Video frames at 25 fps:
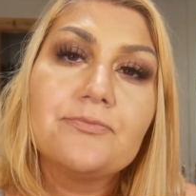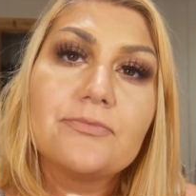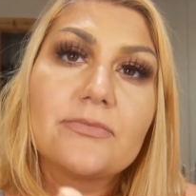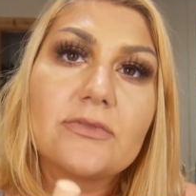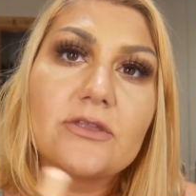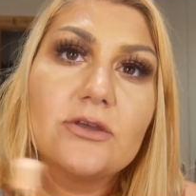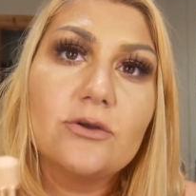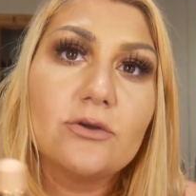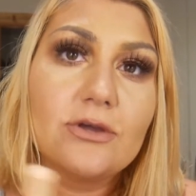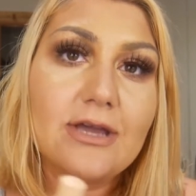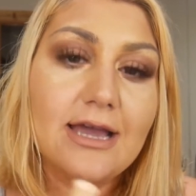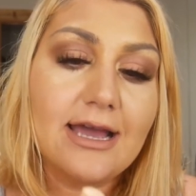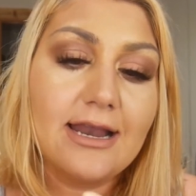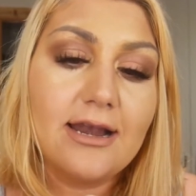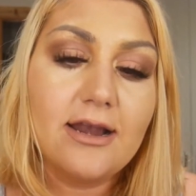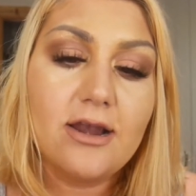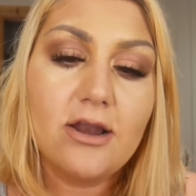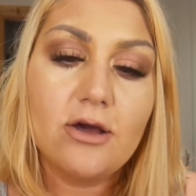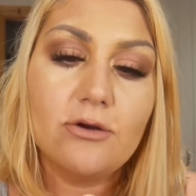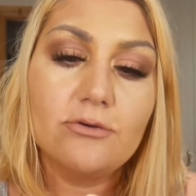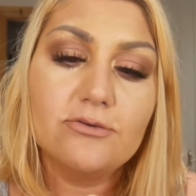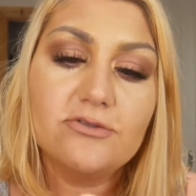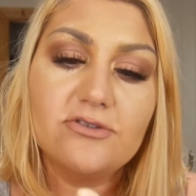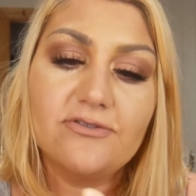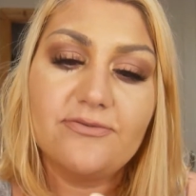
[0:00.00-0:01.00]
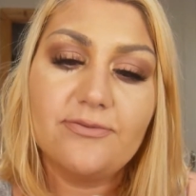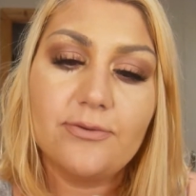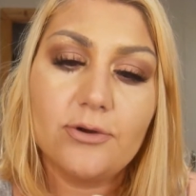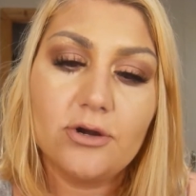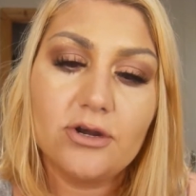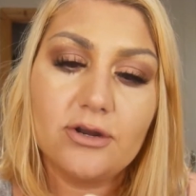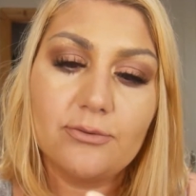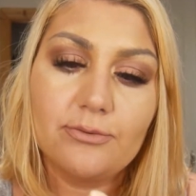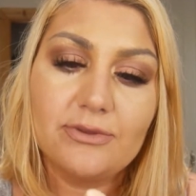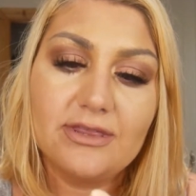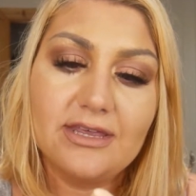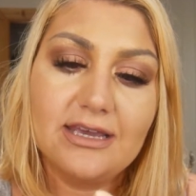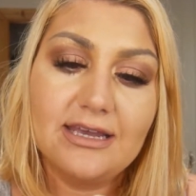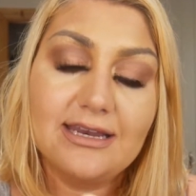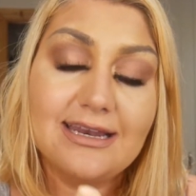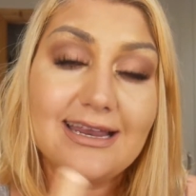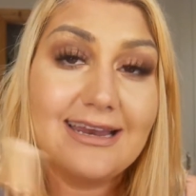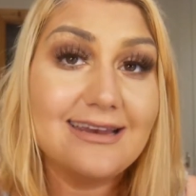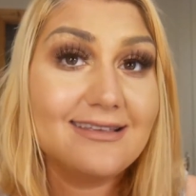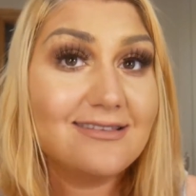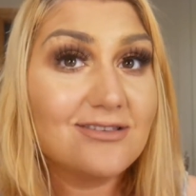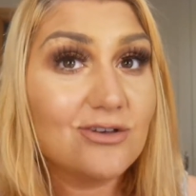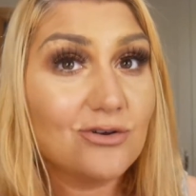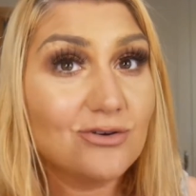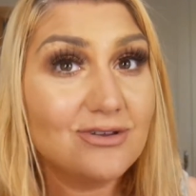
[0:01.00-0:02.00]
You get loads of product with it,
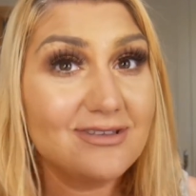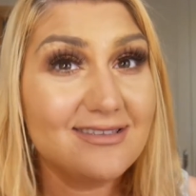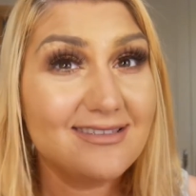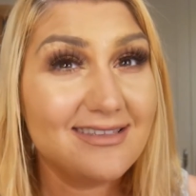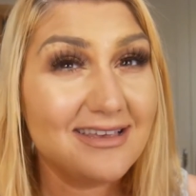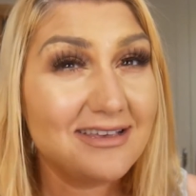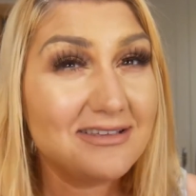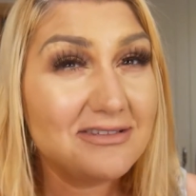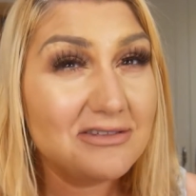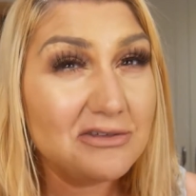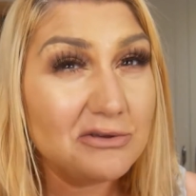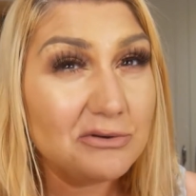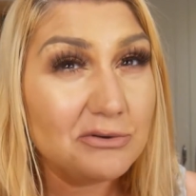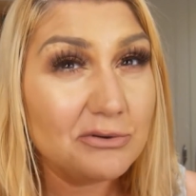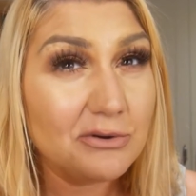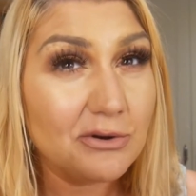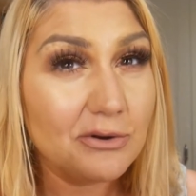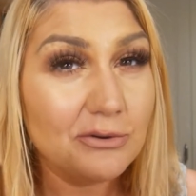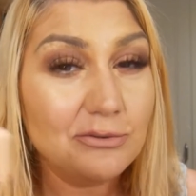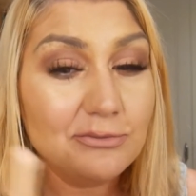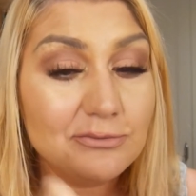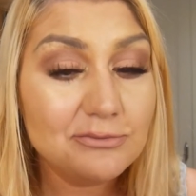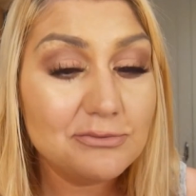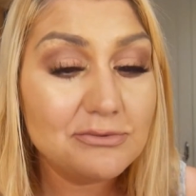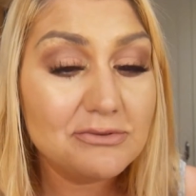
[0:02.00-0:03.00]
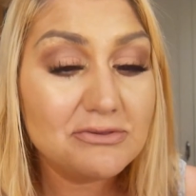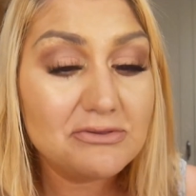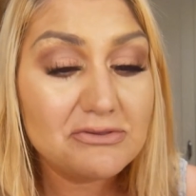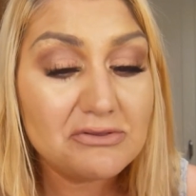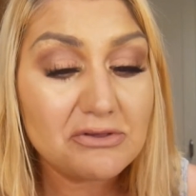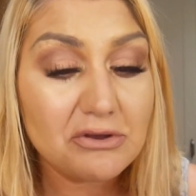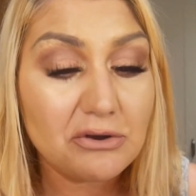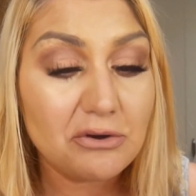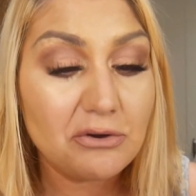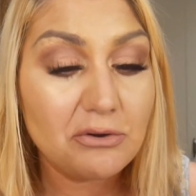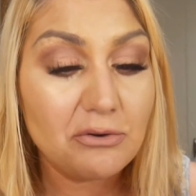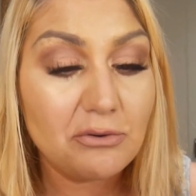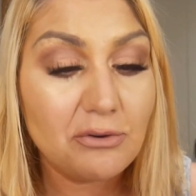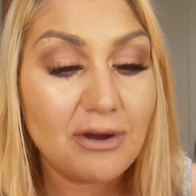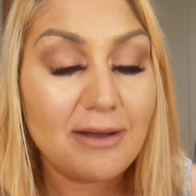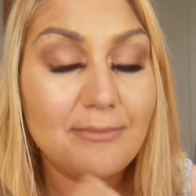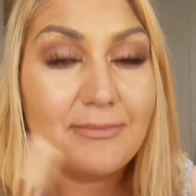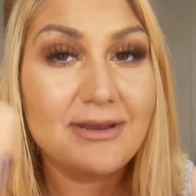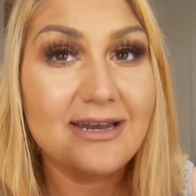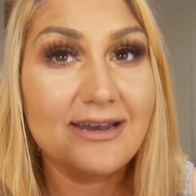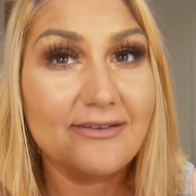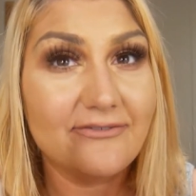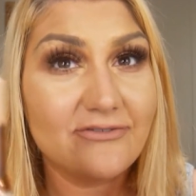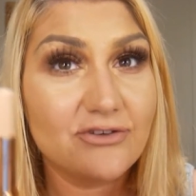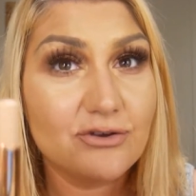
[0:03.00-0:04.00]
and it's only 6 euro. So I
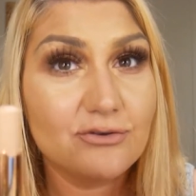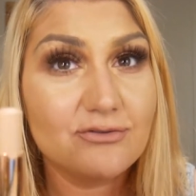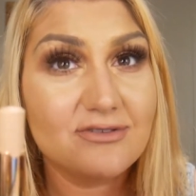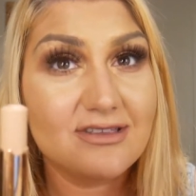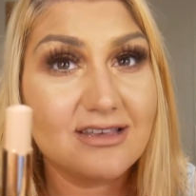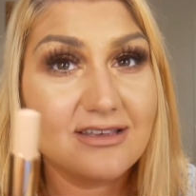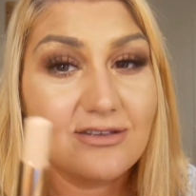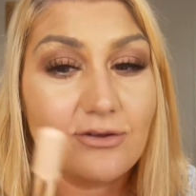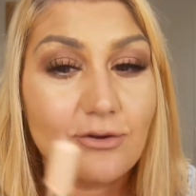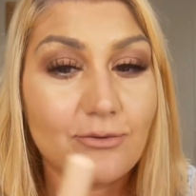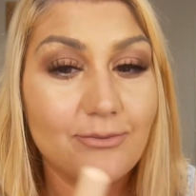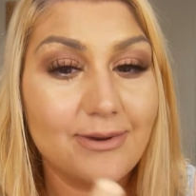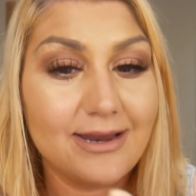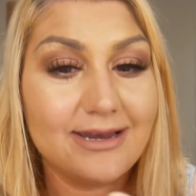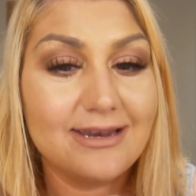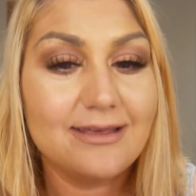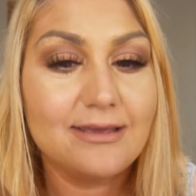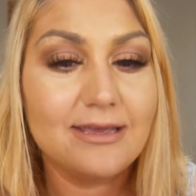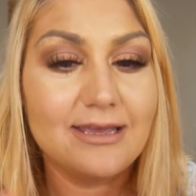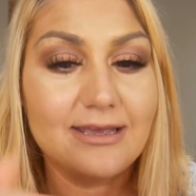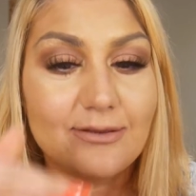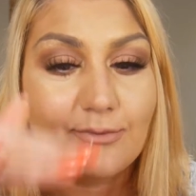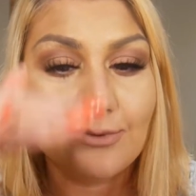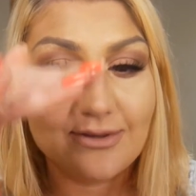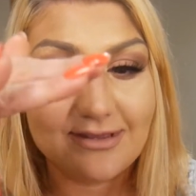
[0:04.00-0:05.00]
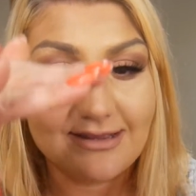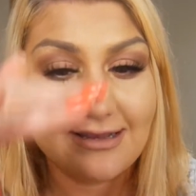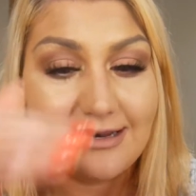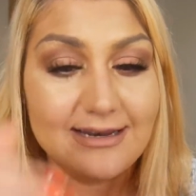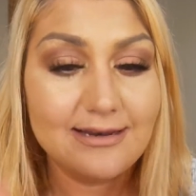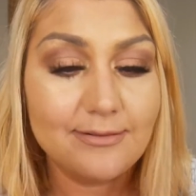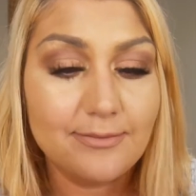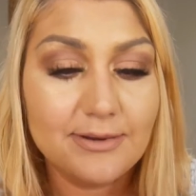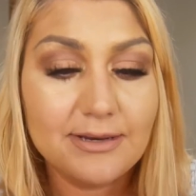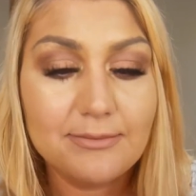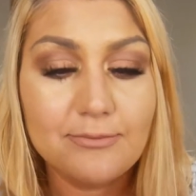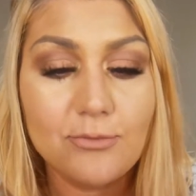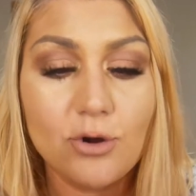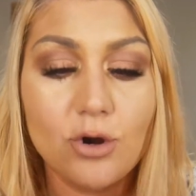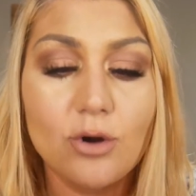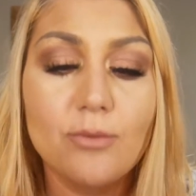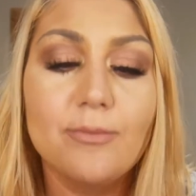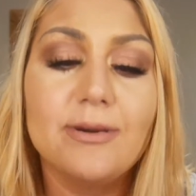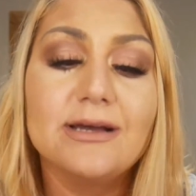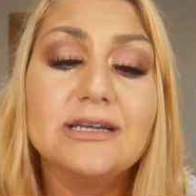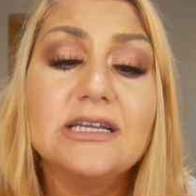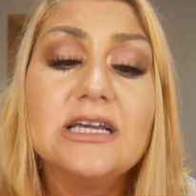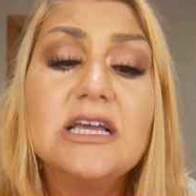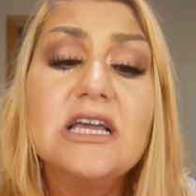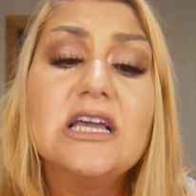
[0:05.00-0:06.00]
mean, I've used it already, it was a little bit more,
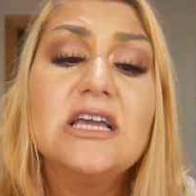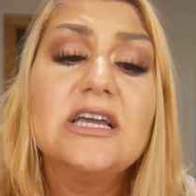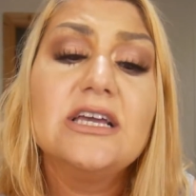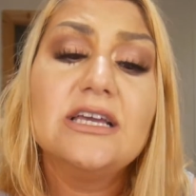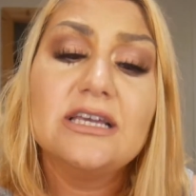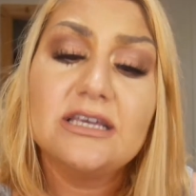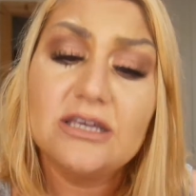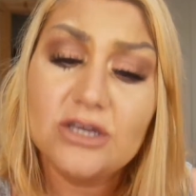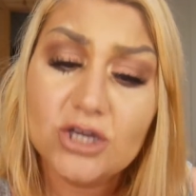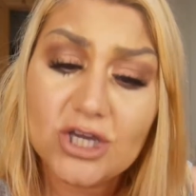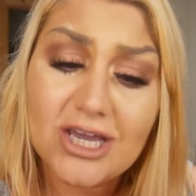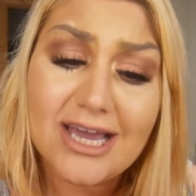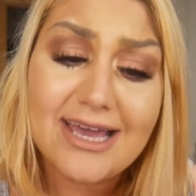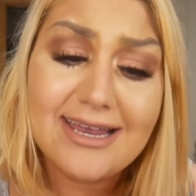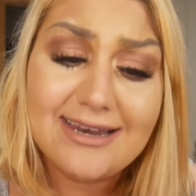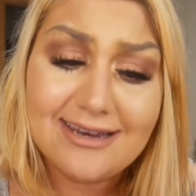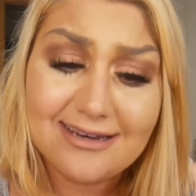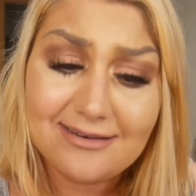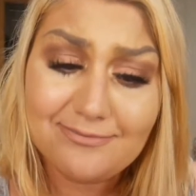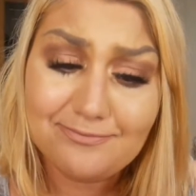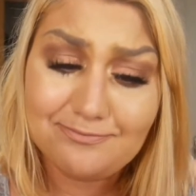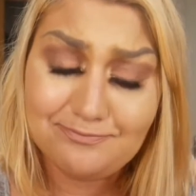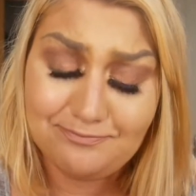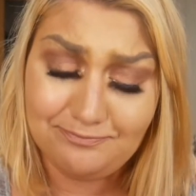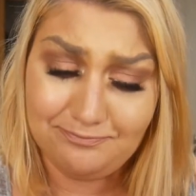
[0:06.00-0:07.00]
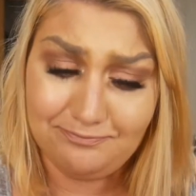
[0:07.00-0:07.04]
but you get it.